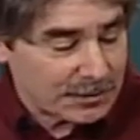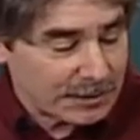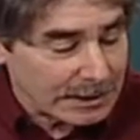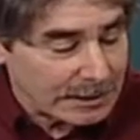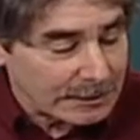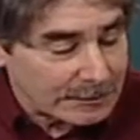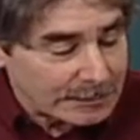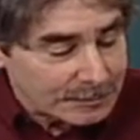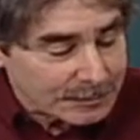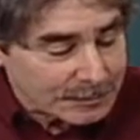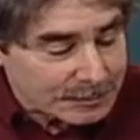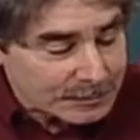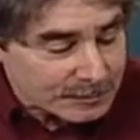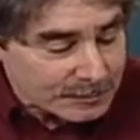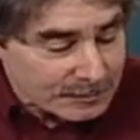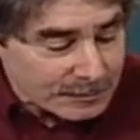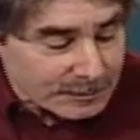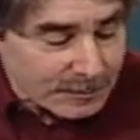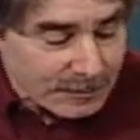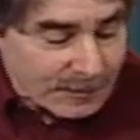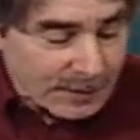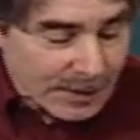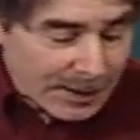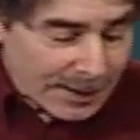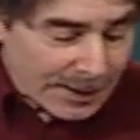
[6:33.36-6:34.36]
theory.
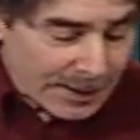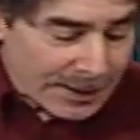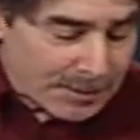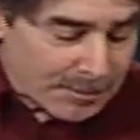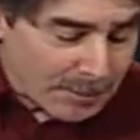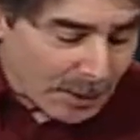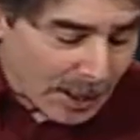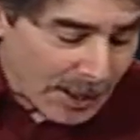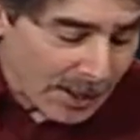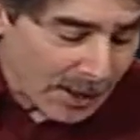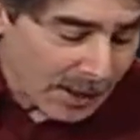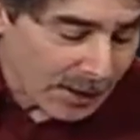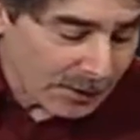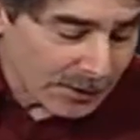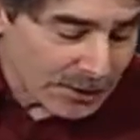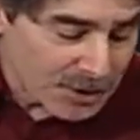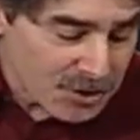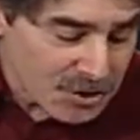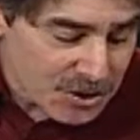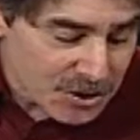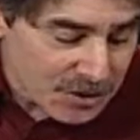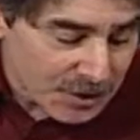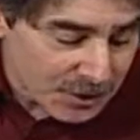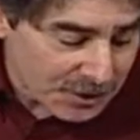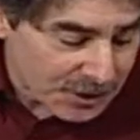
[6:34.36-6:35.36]
In
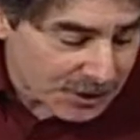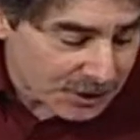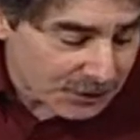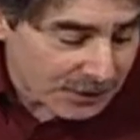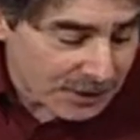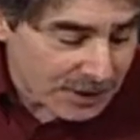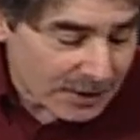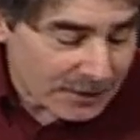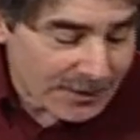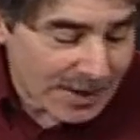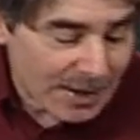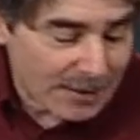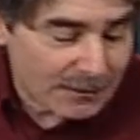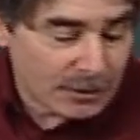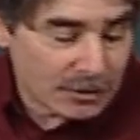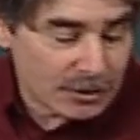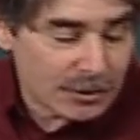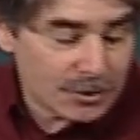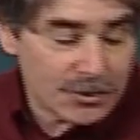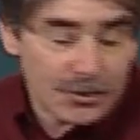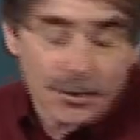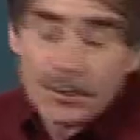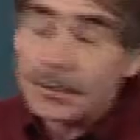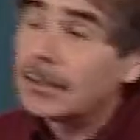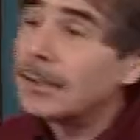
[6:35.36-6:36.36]
biology, the theory of
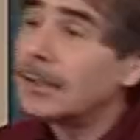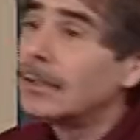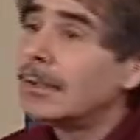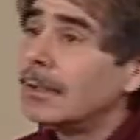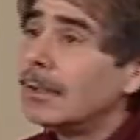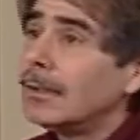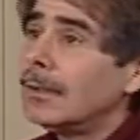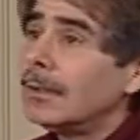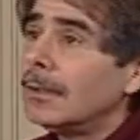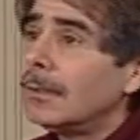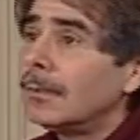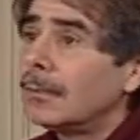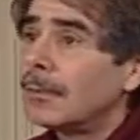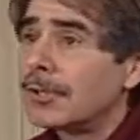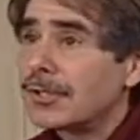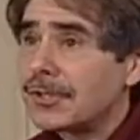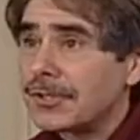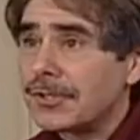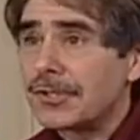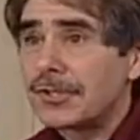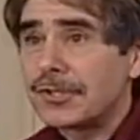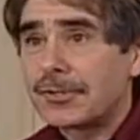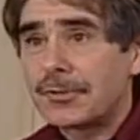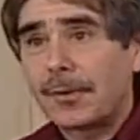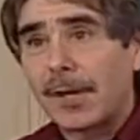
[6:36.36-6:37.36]
evolution,
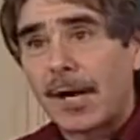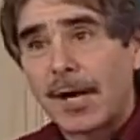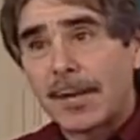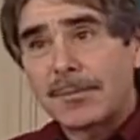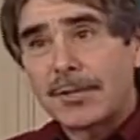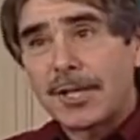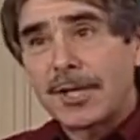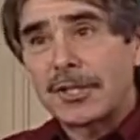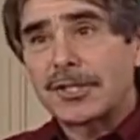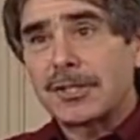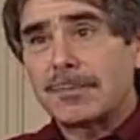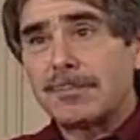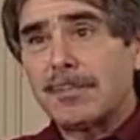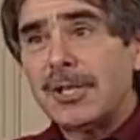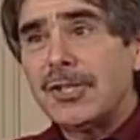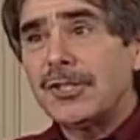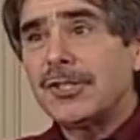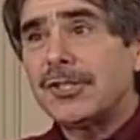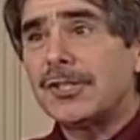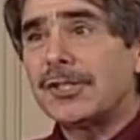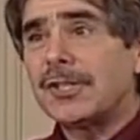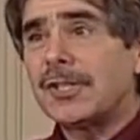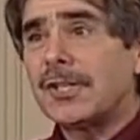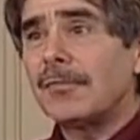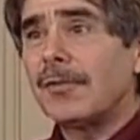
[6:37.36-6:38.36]
which describes how
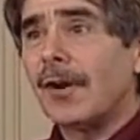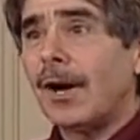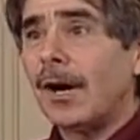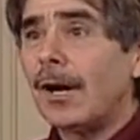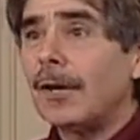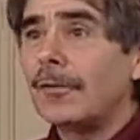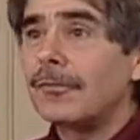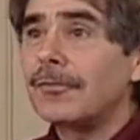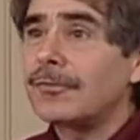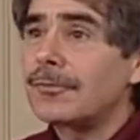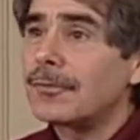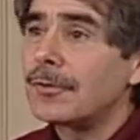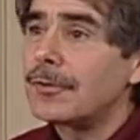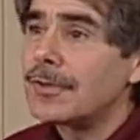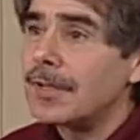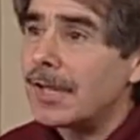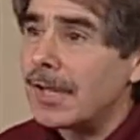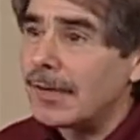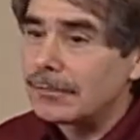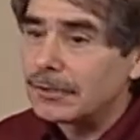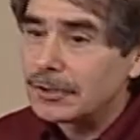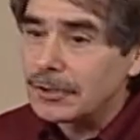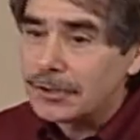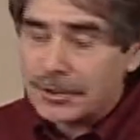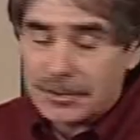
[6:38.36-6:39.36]
species evolved through
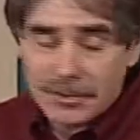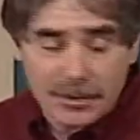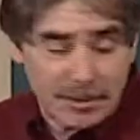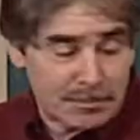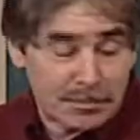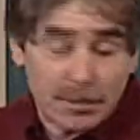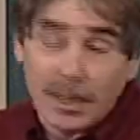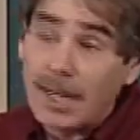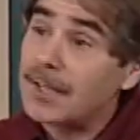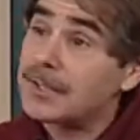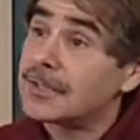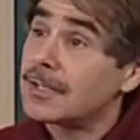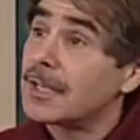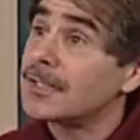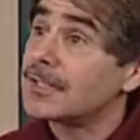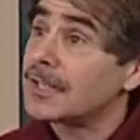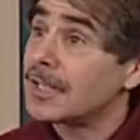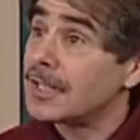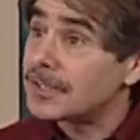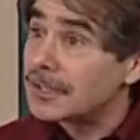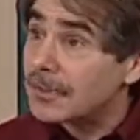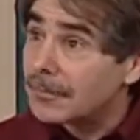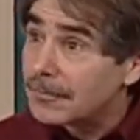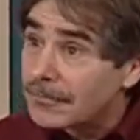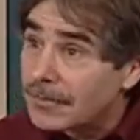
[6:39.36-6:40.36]
the evolutionary process,
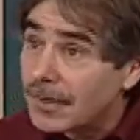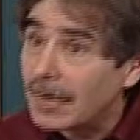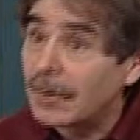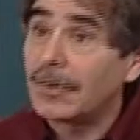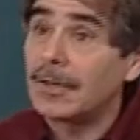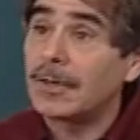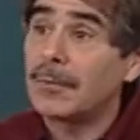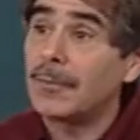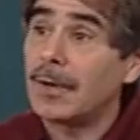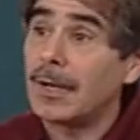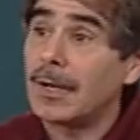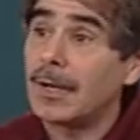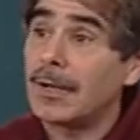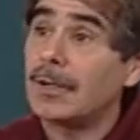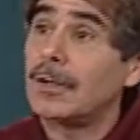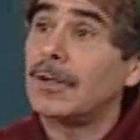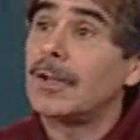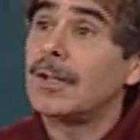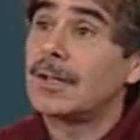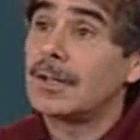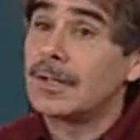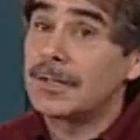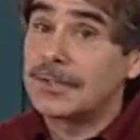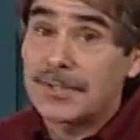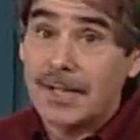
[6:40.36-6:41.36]
is a very
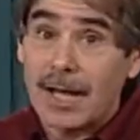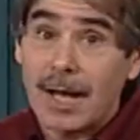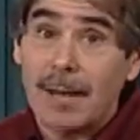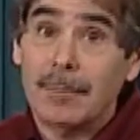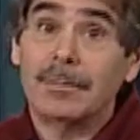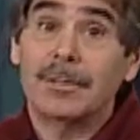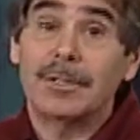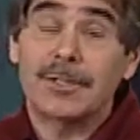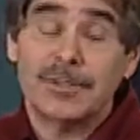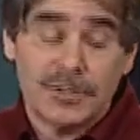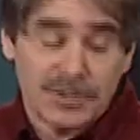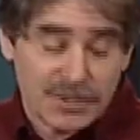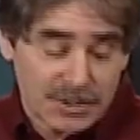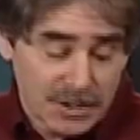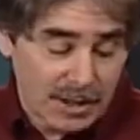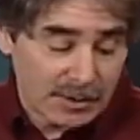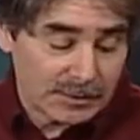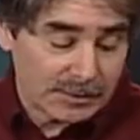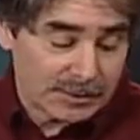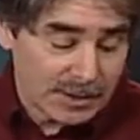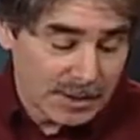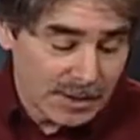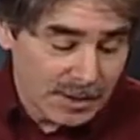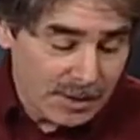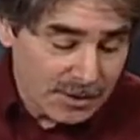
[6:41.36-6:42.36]
well established,
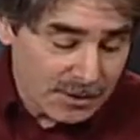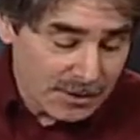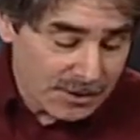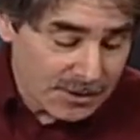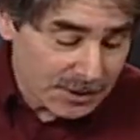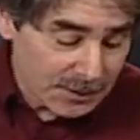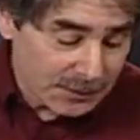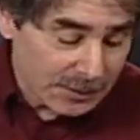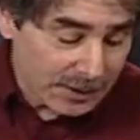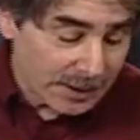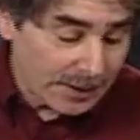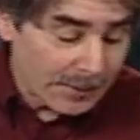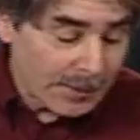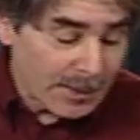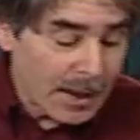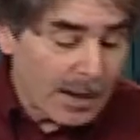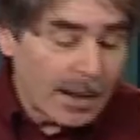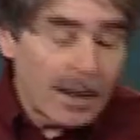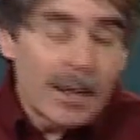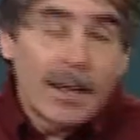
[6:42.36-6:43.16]
solid theory.